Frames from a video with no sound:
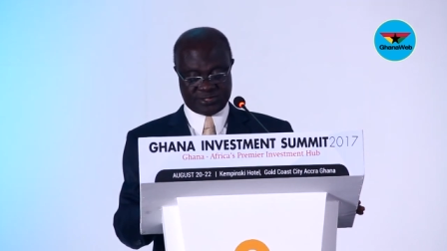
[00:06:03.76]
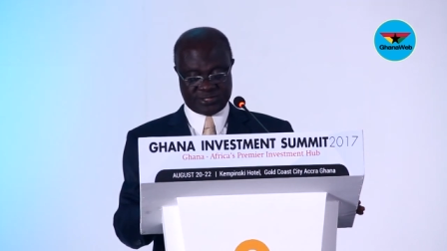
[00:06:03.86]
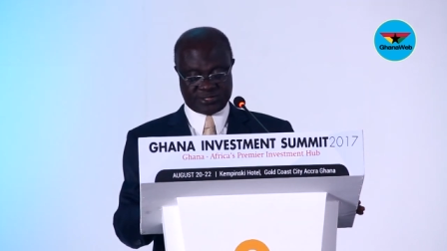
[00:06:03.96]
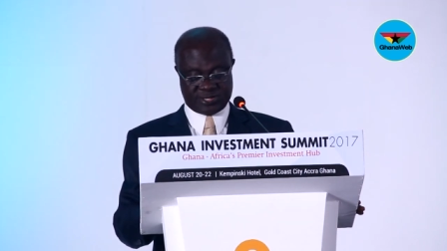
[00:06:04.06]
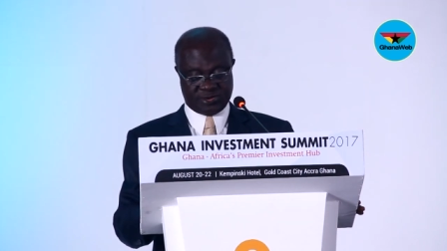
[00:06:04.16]

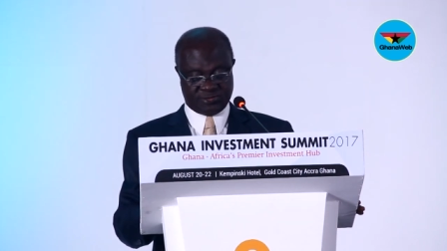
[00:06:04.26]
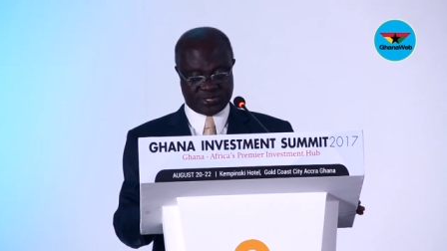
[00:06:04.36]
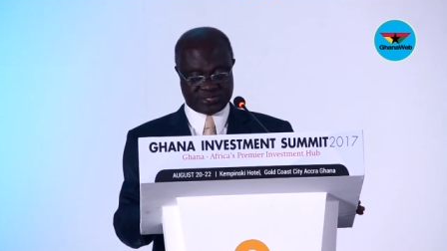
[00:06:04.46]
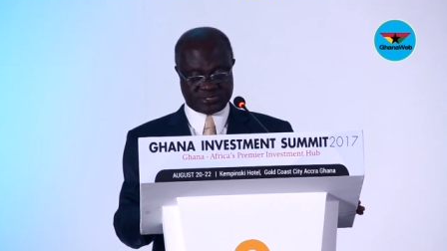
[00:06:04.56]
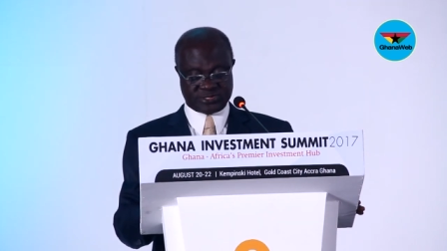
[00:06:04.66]
in the
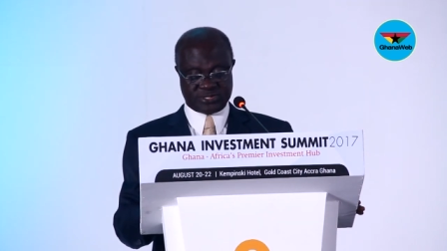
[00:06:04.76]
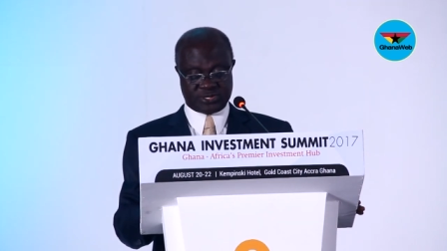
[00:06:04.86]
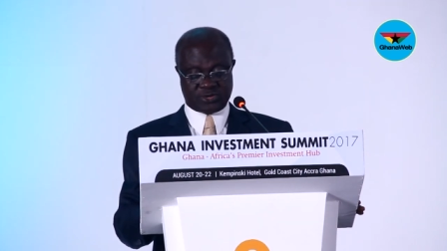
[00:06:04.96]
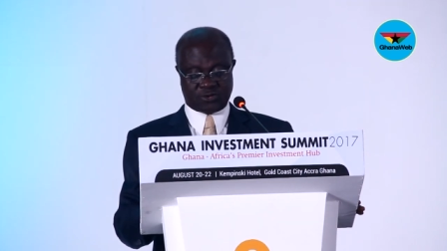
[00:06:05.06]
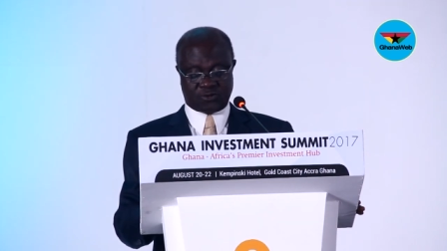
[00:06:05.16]
areas
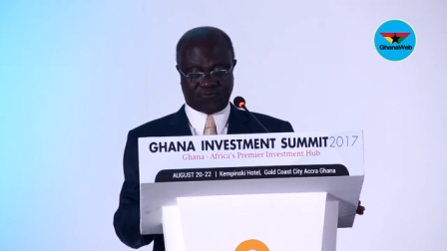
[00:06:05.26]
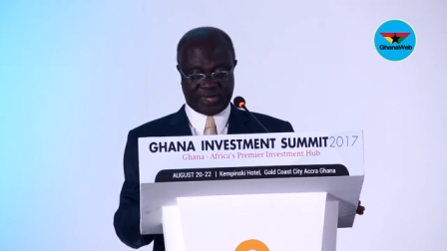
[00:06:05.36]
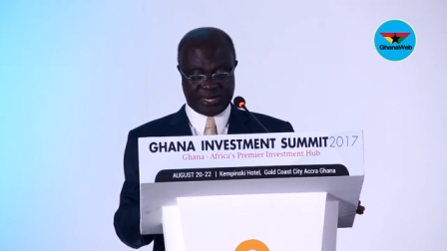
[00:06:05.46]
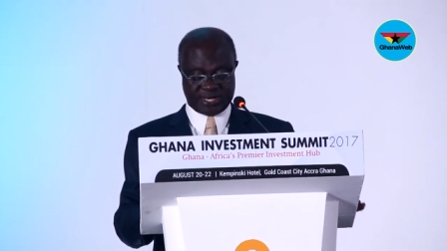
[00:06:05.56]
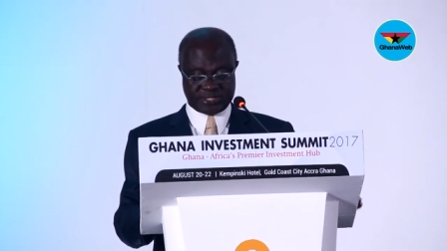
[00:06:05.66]
of
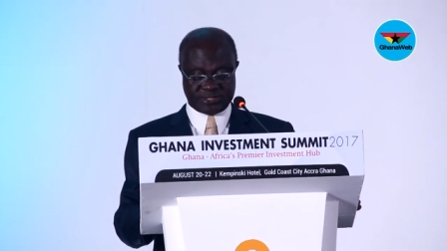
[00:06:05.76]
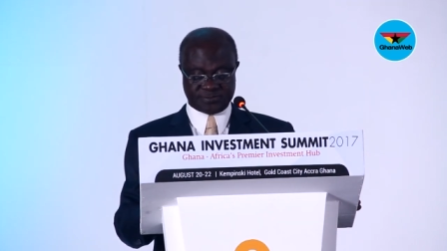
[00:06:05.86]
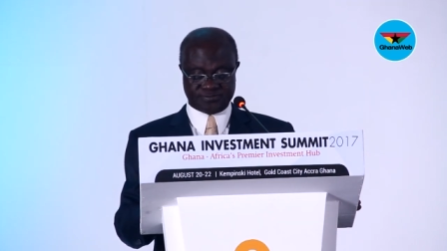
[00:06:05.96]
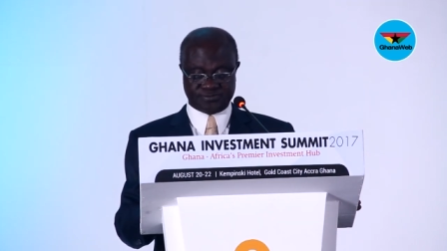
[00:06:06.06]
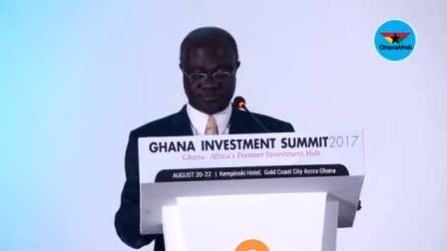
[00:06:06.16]
energy,
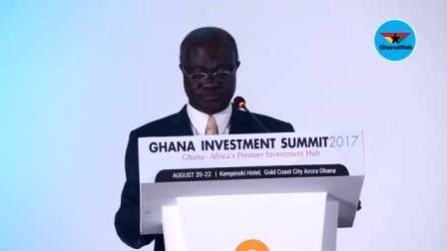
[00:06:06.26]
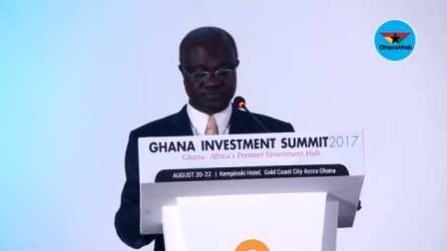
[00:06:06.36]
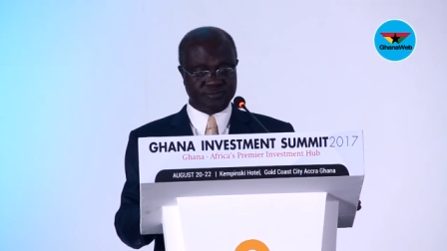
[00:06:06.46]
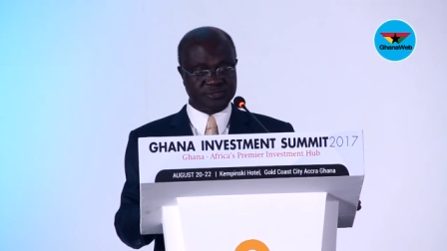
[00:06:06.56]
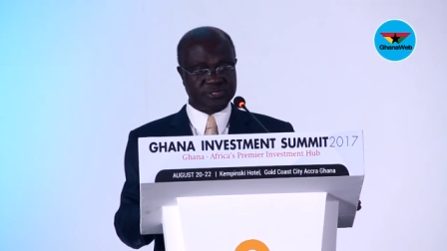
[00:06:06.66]

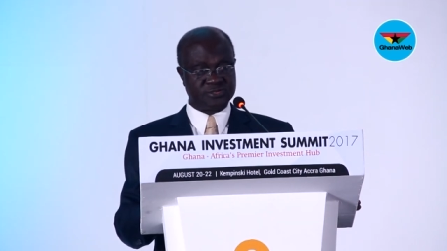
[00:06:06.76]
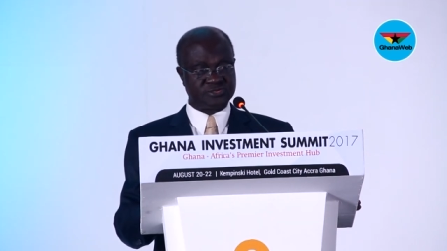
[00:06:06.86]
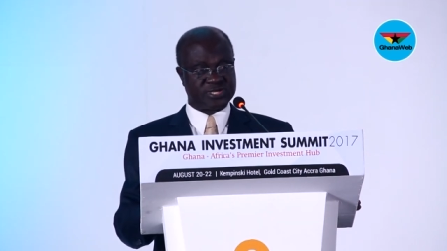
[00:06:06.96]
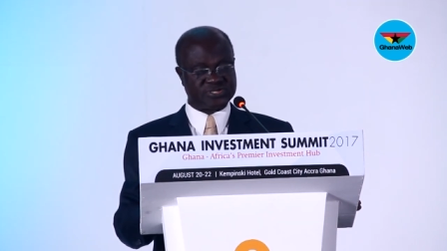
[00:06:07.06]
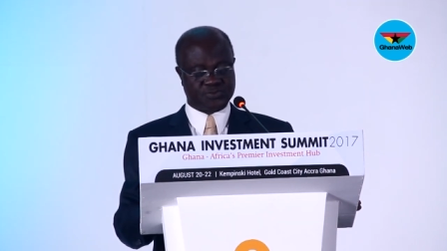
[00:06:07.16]

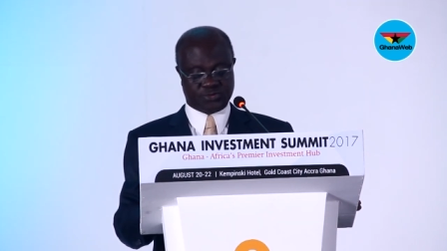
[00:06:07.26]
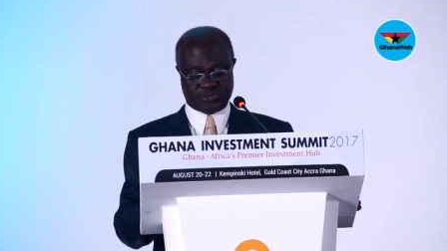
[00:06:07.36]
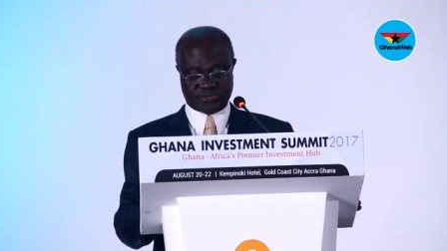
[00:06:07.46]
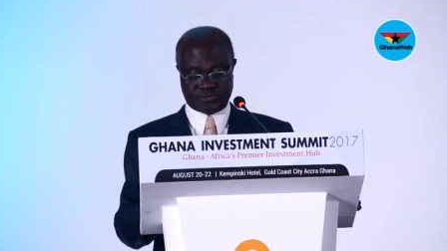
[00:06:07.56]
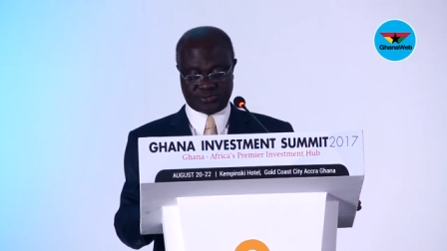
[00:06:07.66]

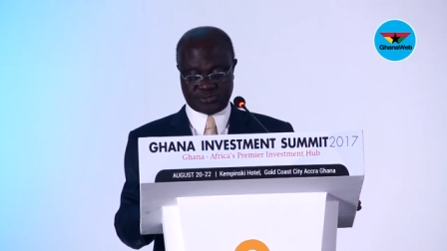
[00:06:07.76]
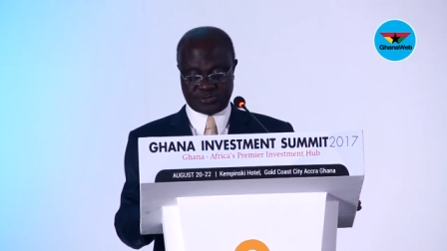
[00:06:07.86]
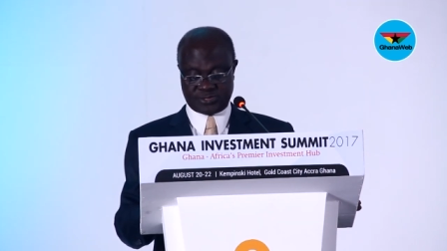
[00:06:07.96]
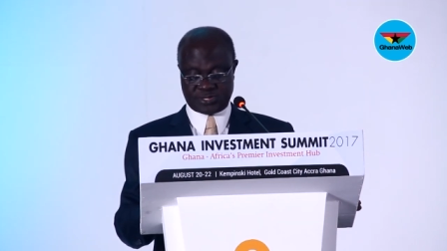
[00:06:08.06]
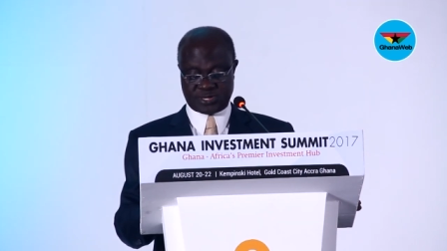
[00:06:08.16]
transport,
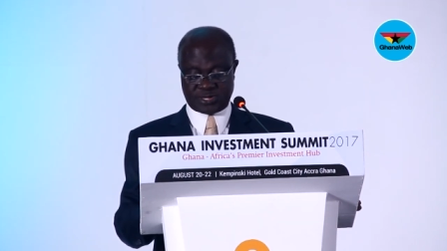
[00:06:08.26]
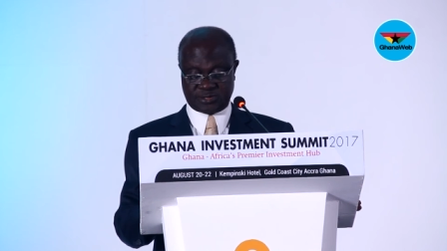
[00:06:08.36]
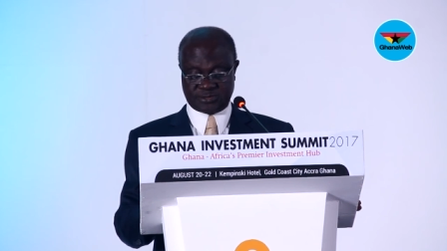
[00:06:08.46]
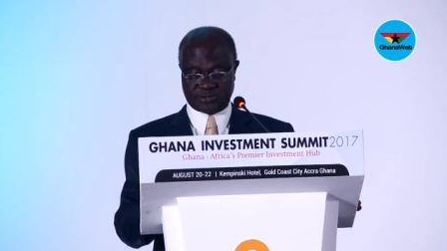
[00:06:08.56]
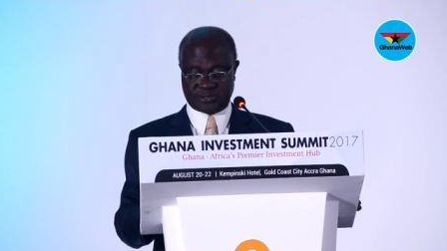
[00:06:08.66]

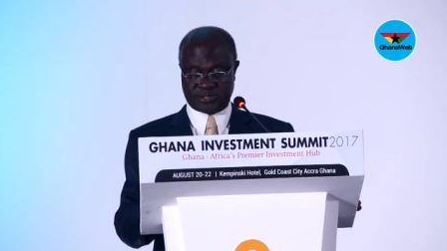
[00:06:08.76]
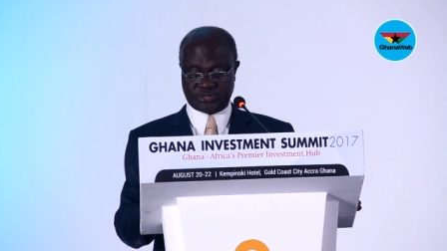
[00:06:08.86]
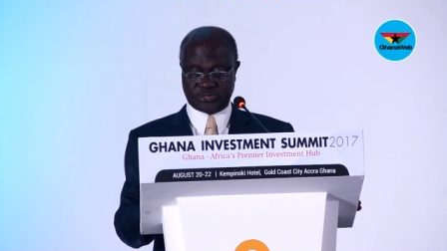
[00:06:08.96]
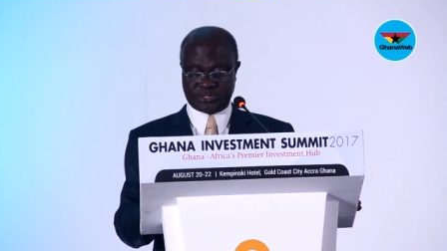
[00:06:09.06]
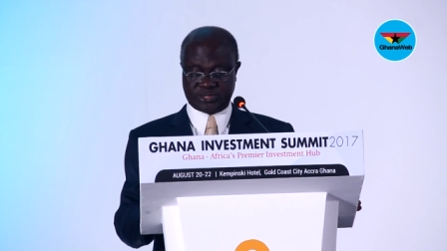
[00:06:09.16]
health, and
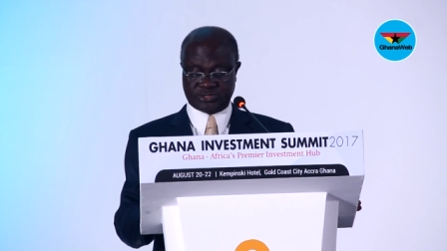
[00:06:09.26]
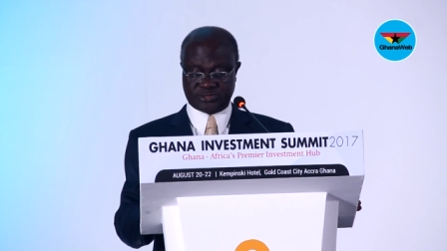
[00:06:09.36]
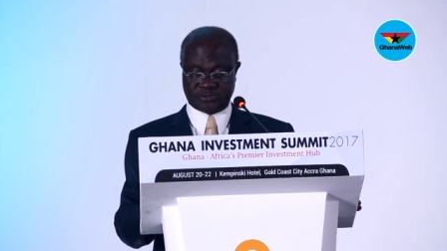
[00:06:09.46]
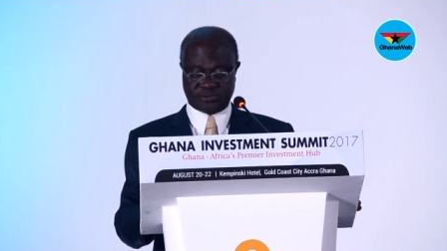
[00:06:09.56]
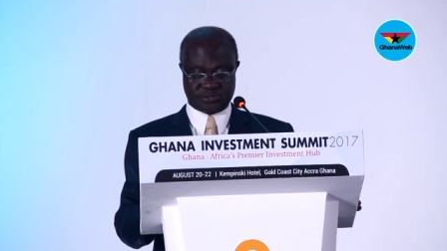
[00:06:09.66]

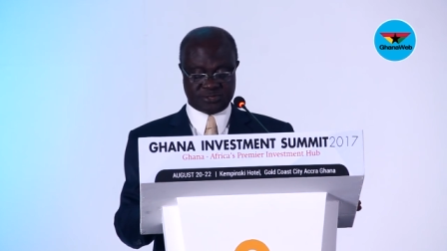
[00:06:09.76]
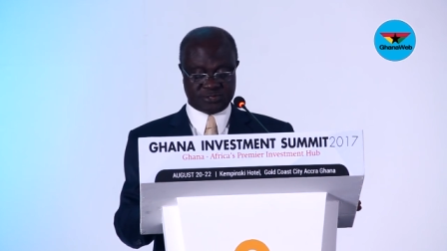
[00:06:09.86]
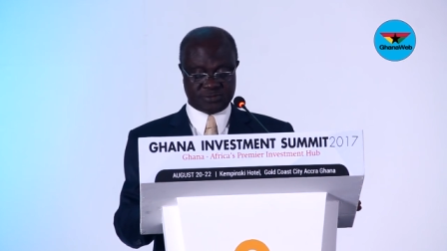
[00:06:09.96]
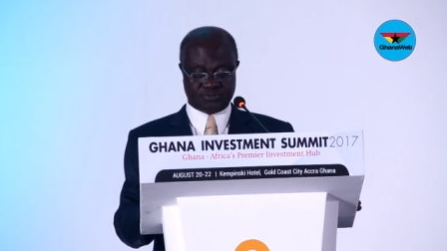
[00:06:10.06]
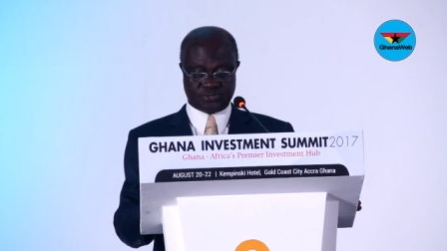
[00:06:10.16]
education,
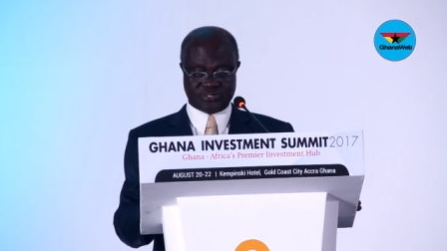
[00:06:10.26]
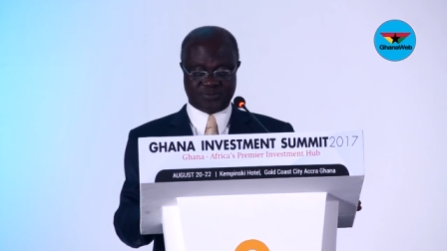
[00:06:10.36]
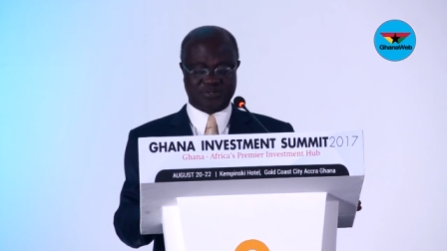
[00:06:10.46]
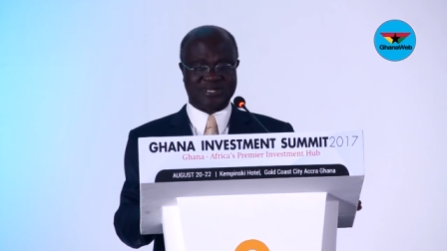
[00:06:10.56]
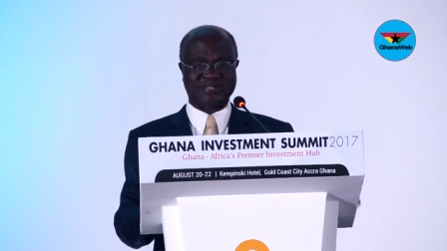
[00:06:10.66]

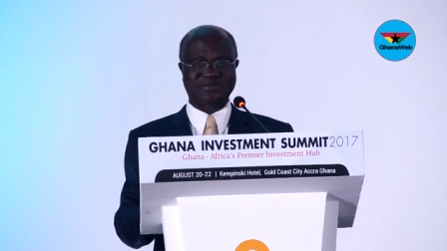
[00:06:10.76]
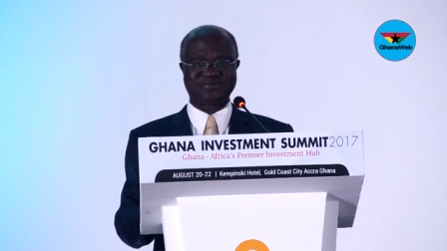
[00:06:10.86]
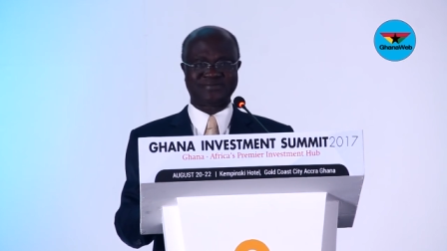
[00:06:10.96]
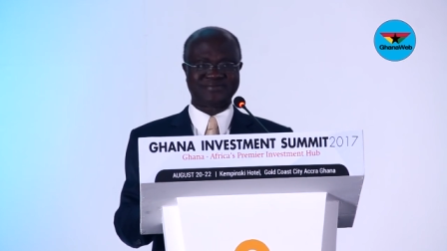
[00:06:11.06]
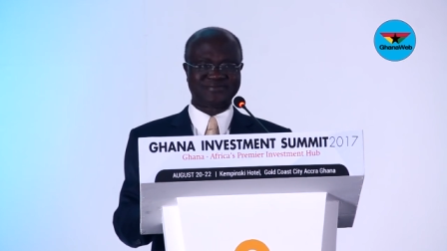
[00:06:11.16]
principally
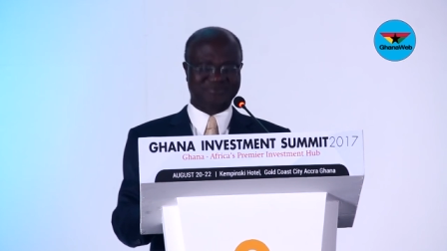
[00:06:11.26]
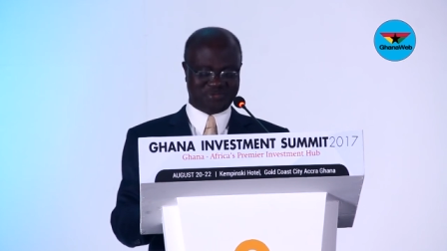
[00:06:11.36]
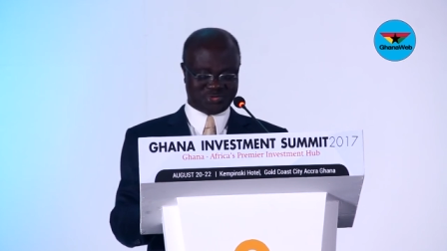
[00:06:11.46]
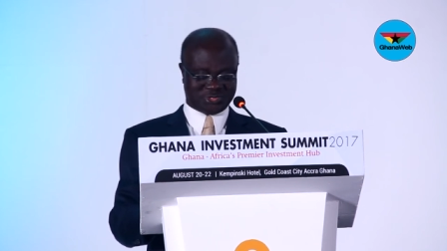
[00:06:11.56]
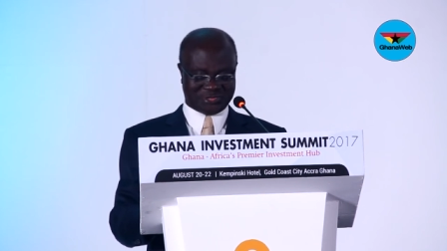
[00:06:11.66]

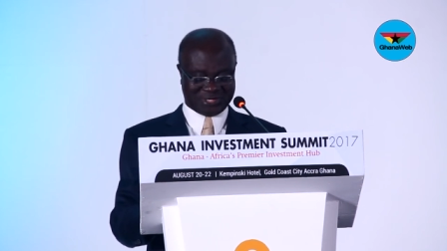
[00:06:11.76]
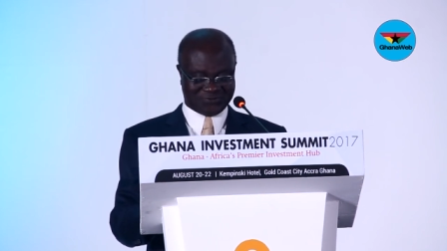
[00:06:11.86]
to create